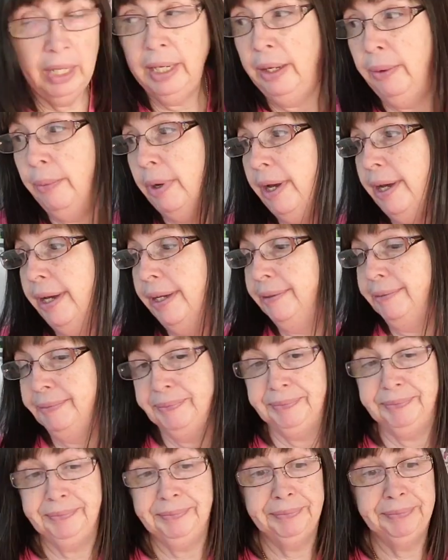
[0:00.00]
anyway,
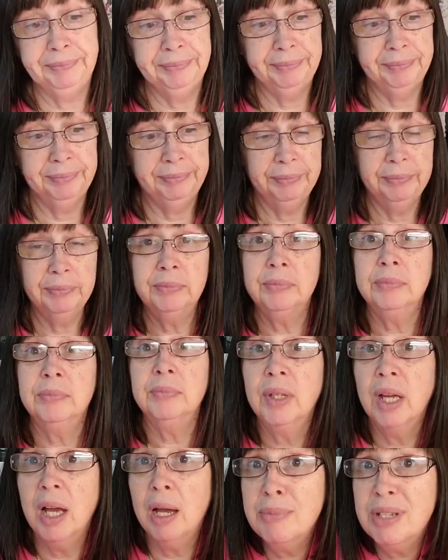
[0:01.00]

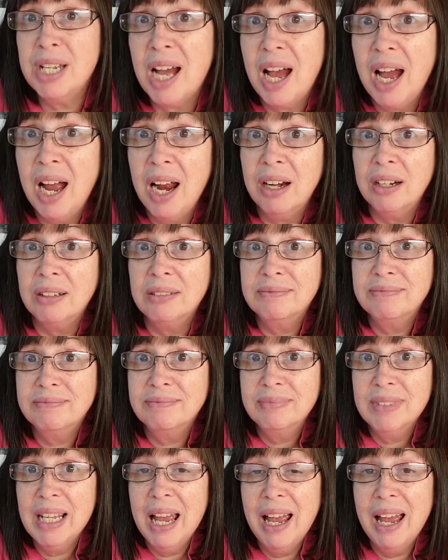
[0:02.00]
I'm tired.
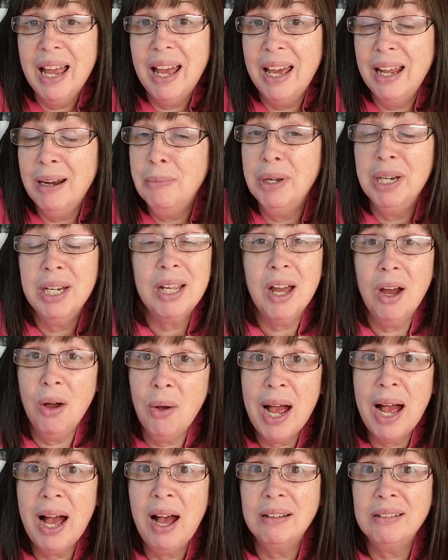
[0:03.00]
And I'm going to go
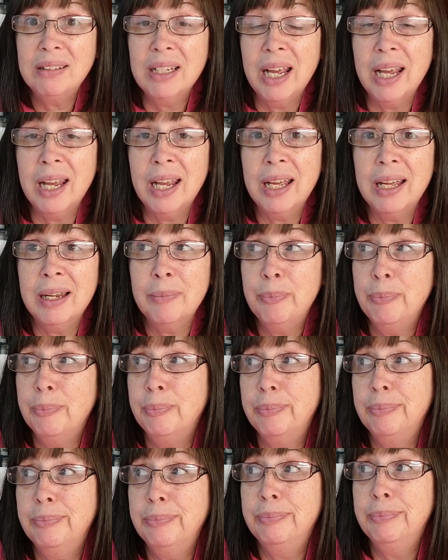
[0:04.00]
out and
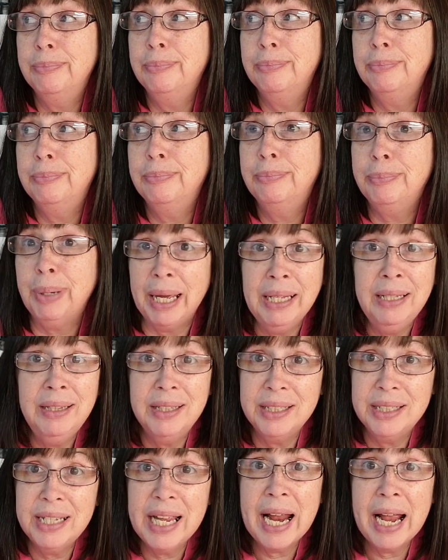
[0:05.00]

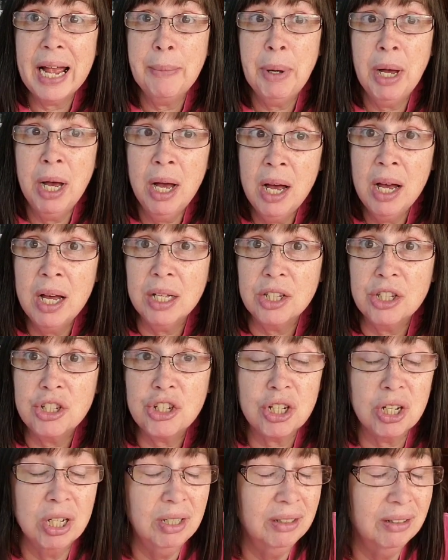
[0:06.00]
paint the damn
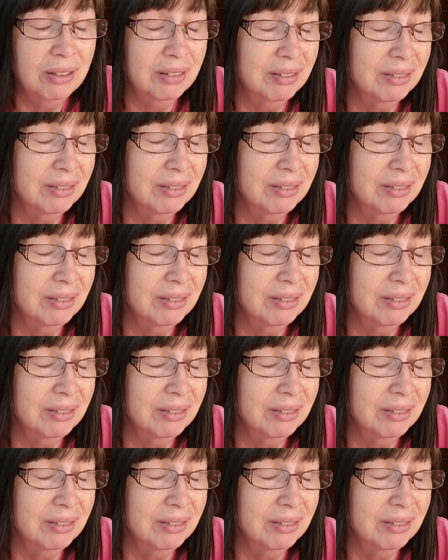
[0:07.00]
hutch.